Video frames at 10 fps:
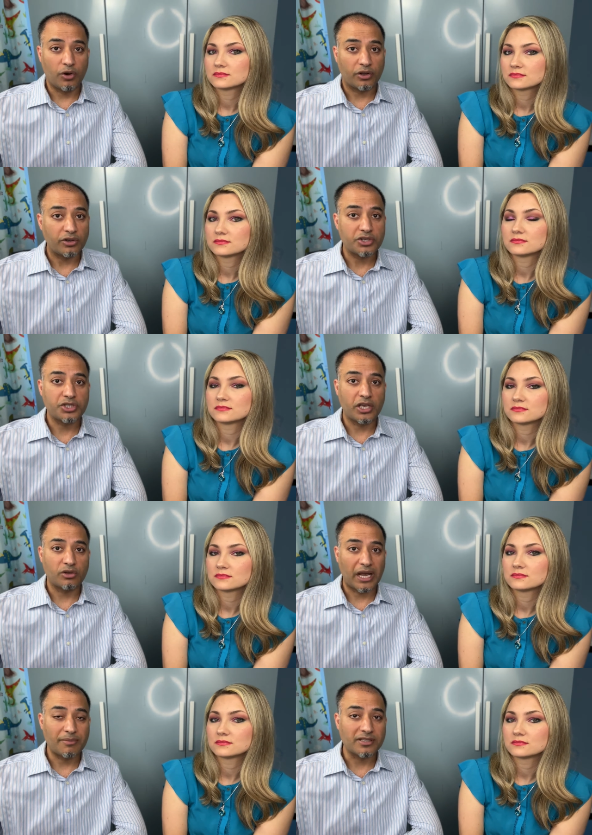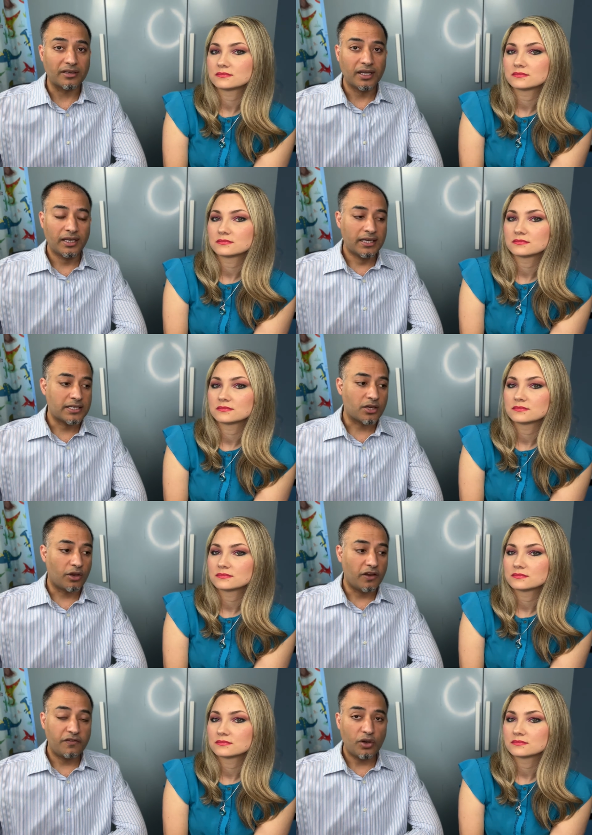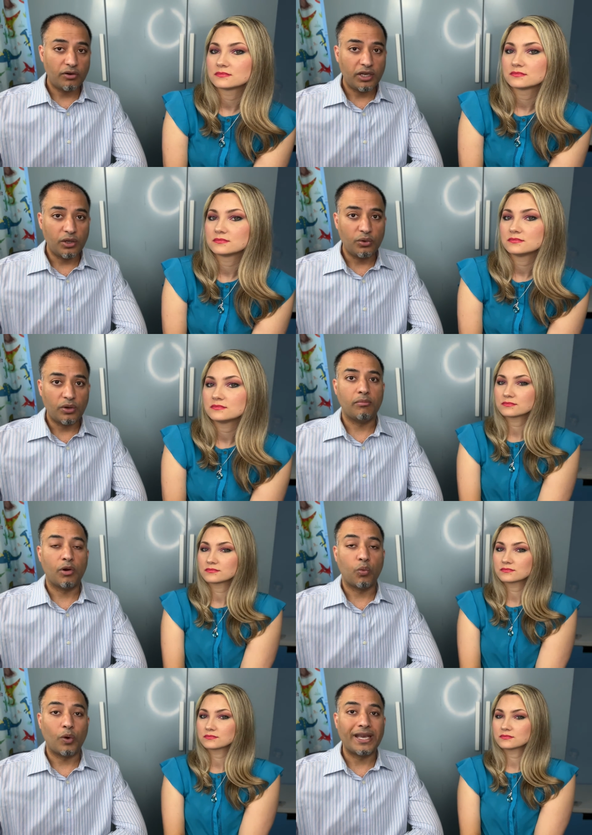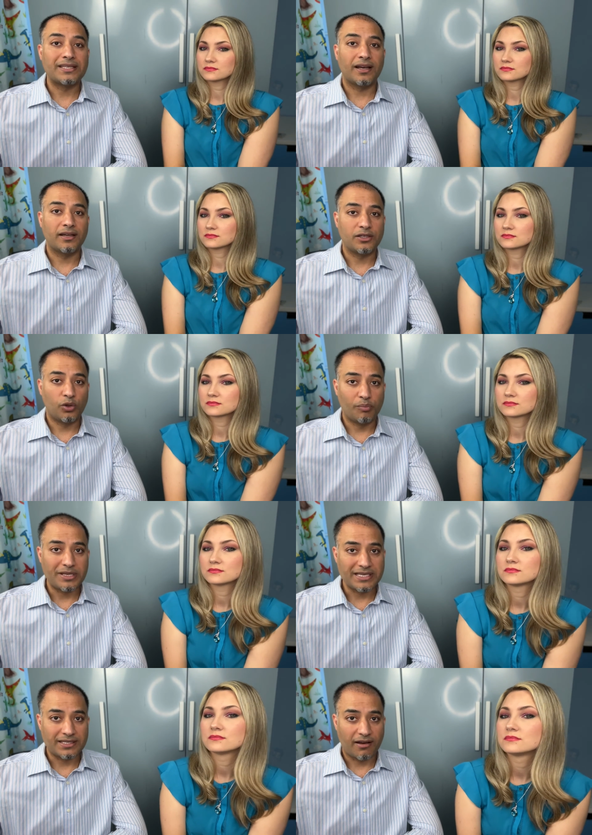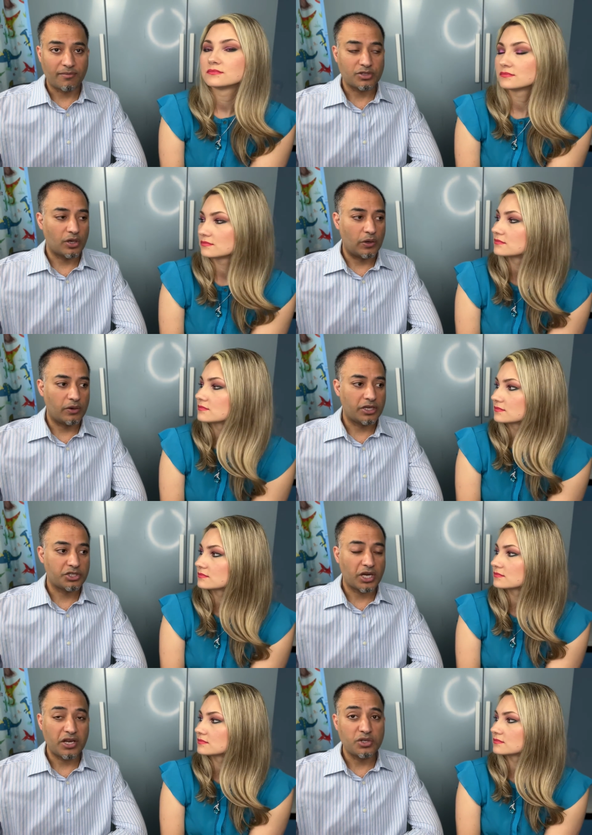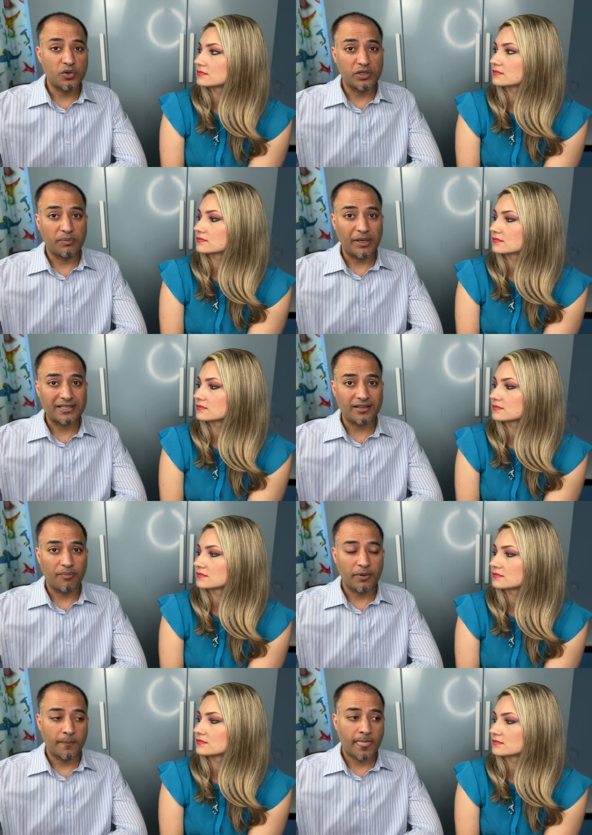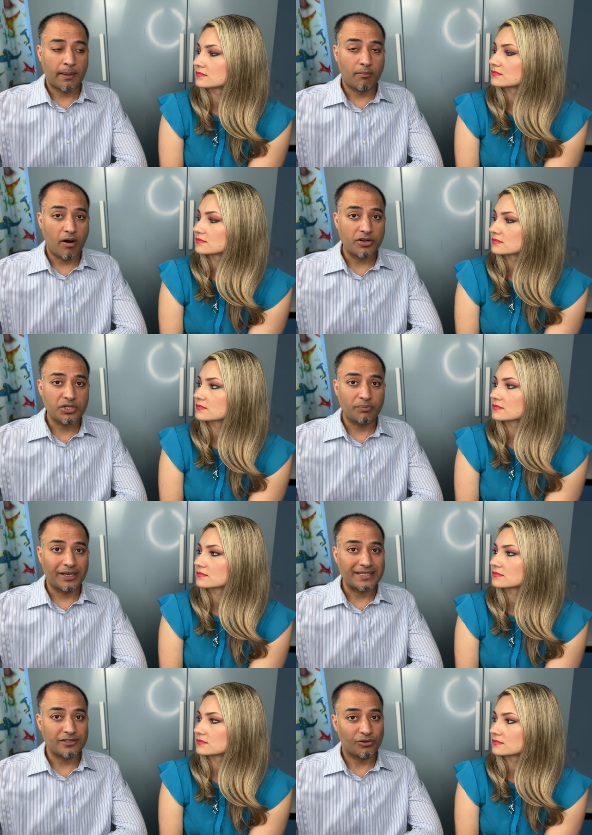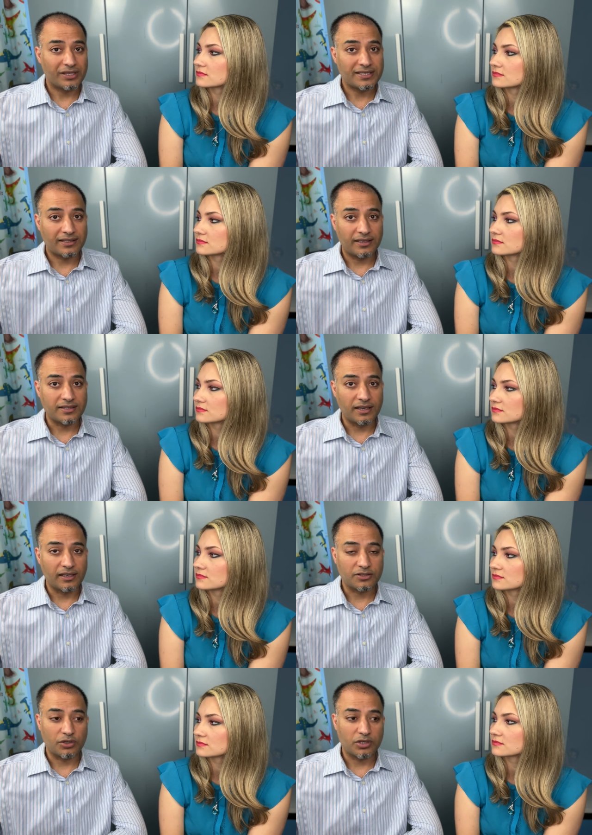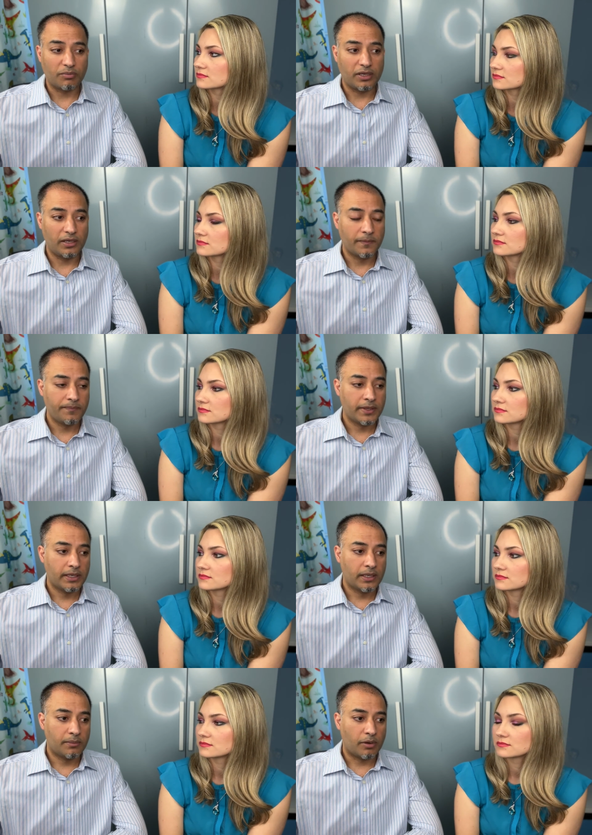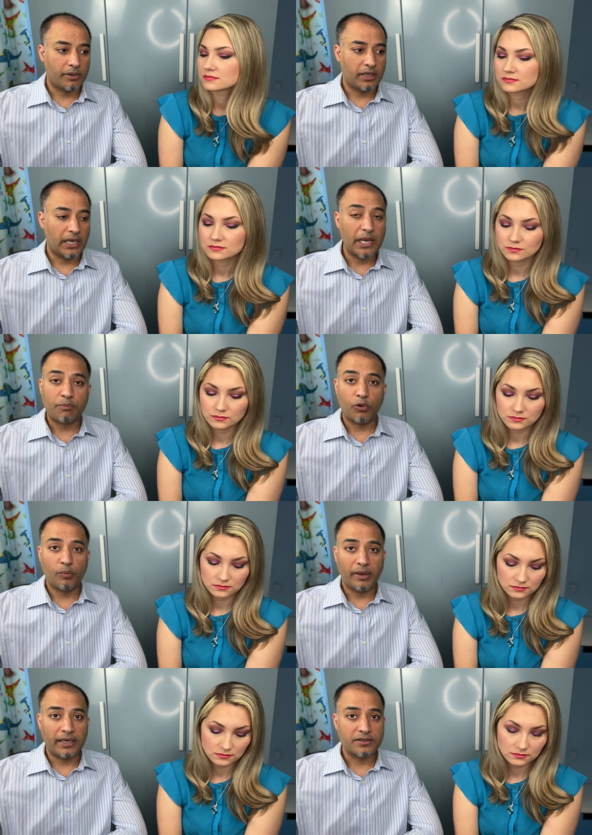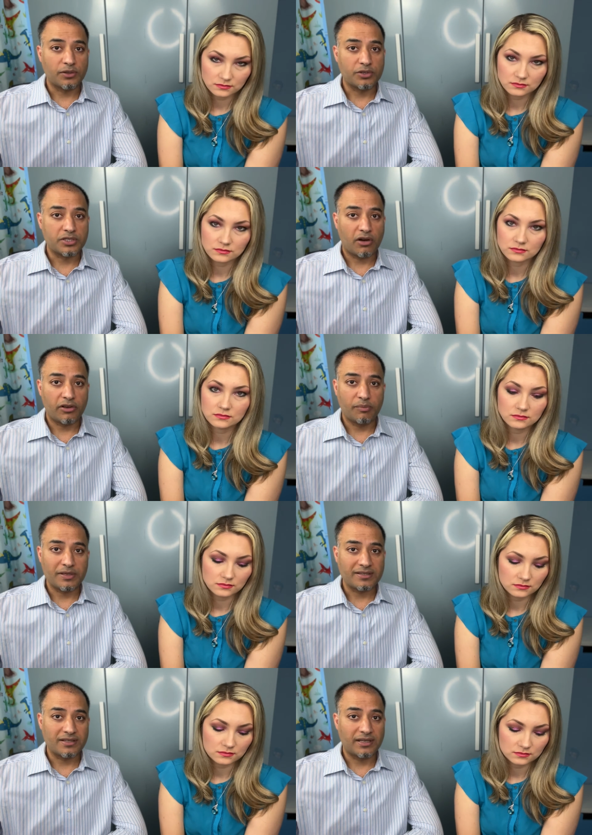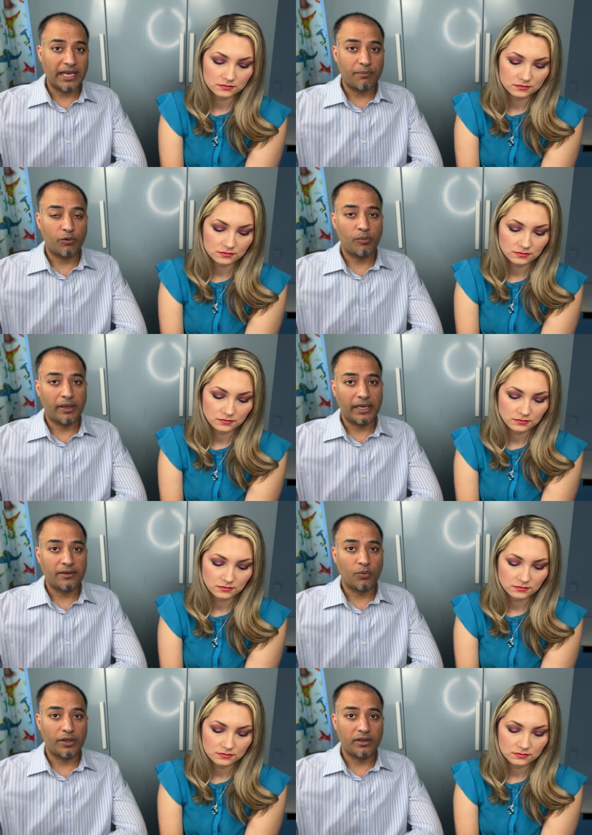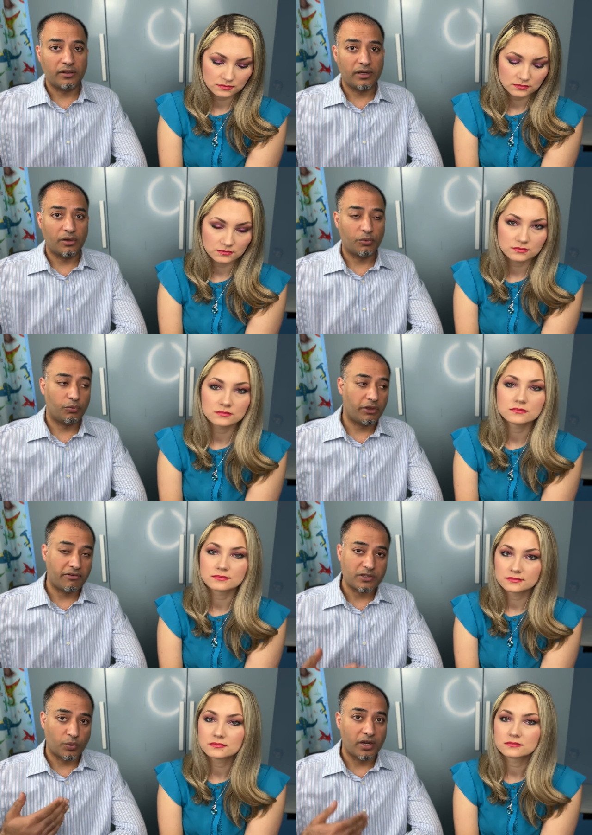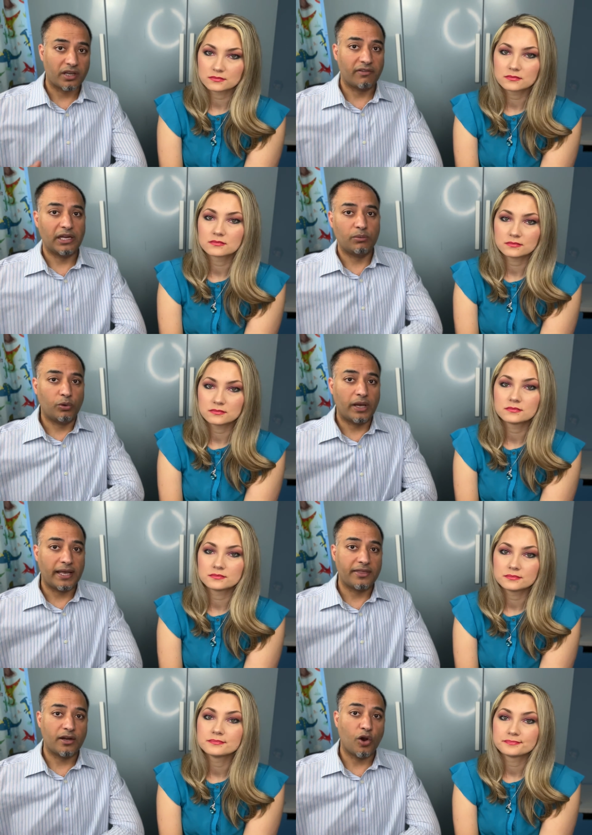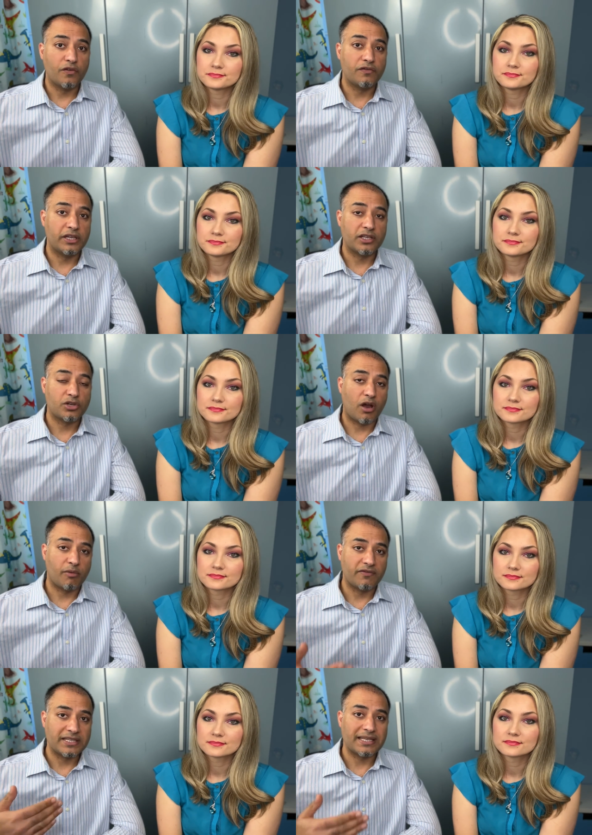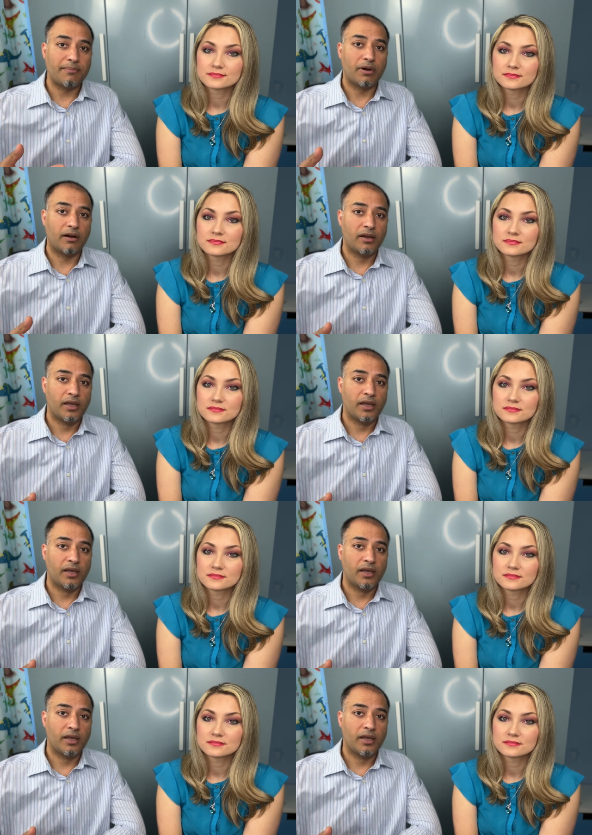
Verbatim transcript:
Speaker 1: work on Exchange or Amazon. So if you're new, wait until busy time. So Exchange usually picks up March, but it's not this year. So it's gonna be probably April, May. So start your business in April or May when, you know, there is work available, and then hopefully the time of December